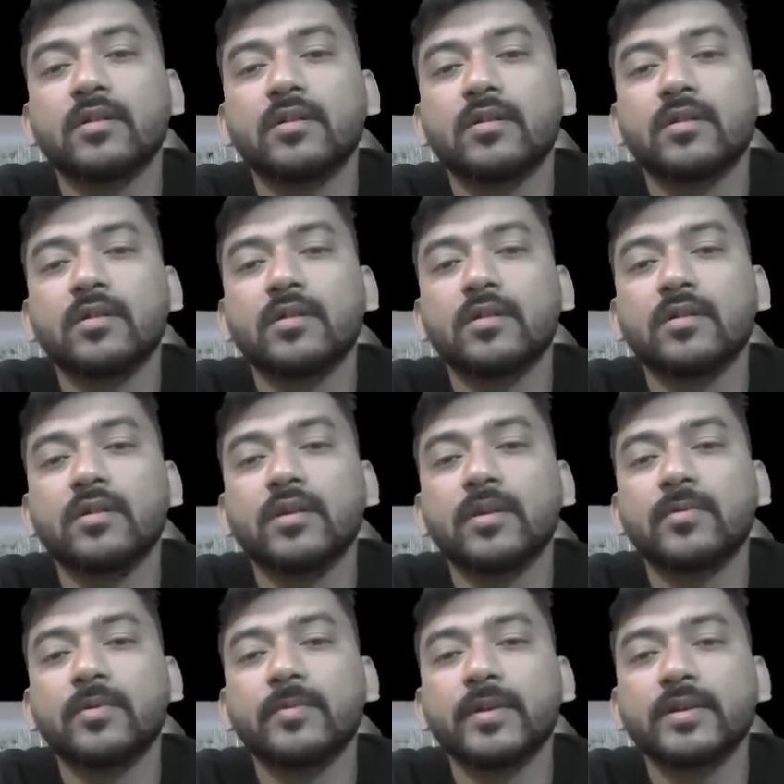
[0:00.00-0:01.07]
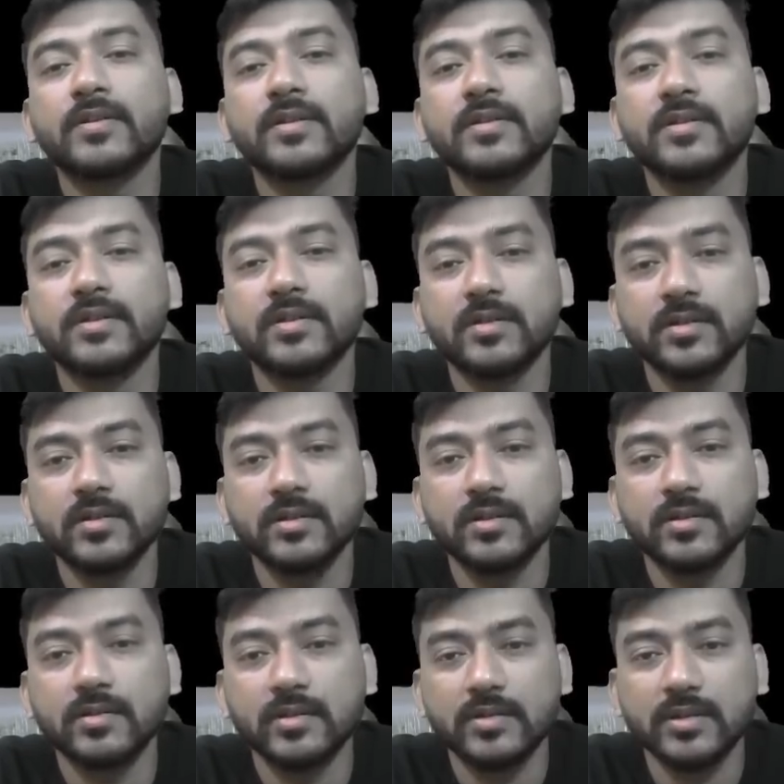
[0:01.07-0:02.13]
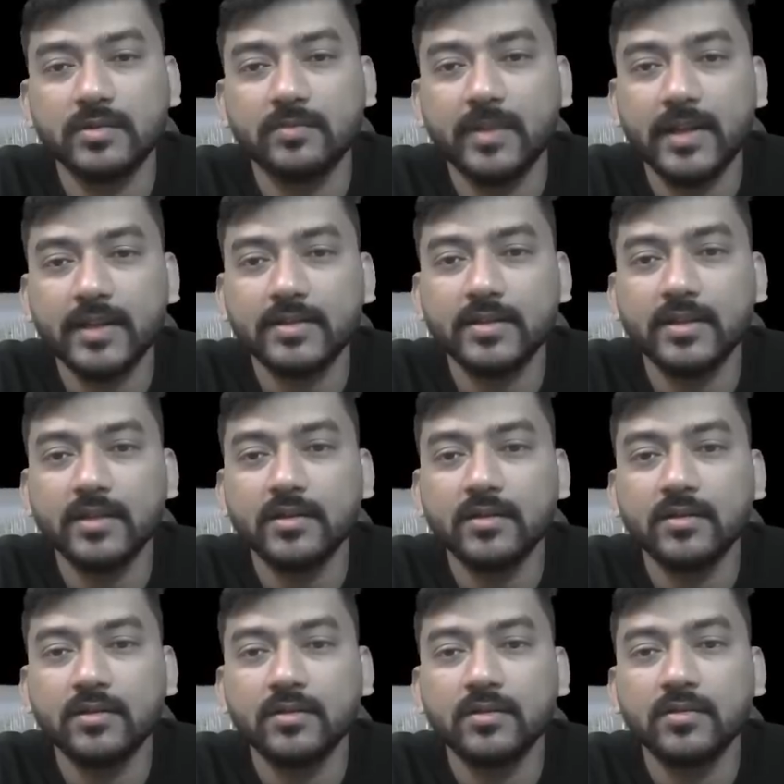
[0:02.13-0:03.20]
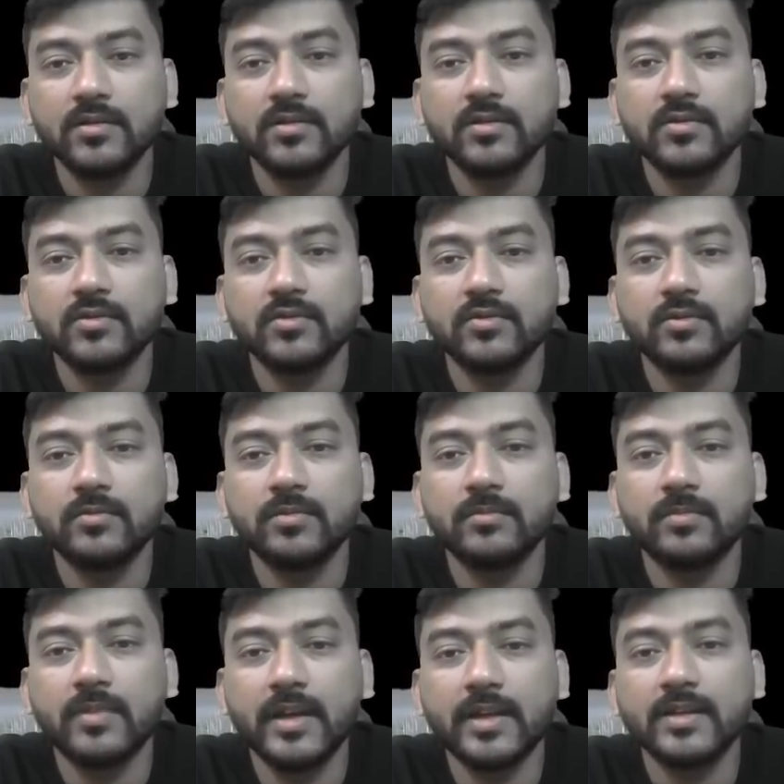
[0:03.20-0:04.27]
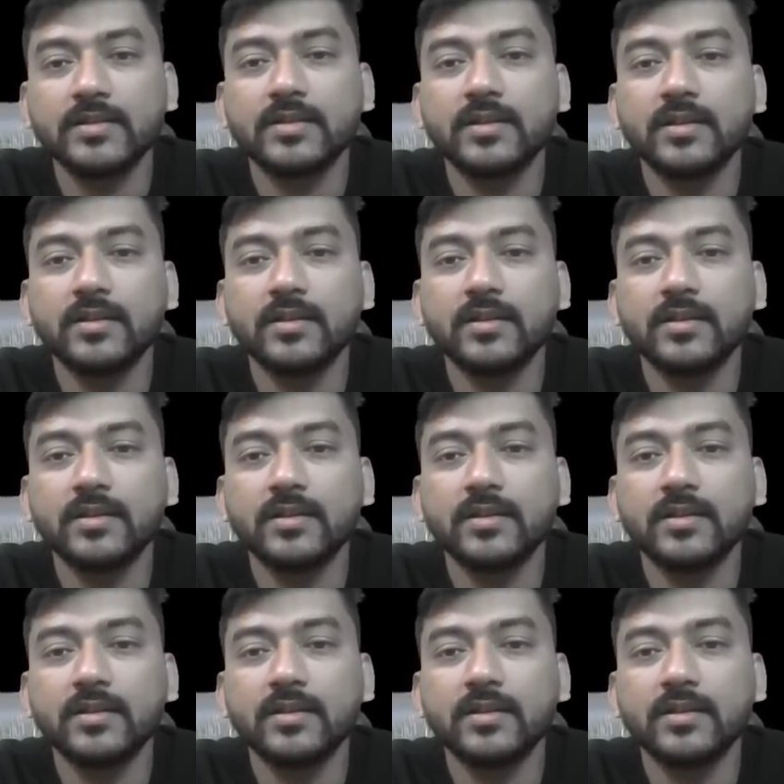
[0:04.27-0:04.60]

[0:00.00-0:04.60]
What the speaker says: f of x is just minus k. So it will be minus k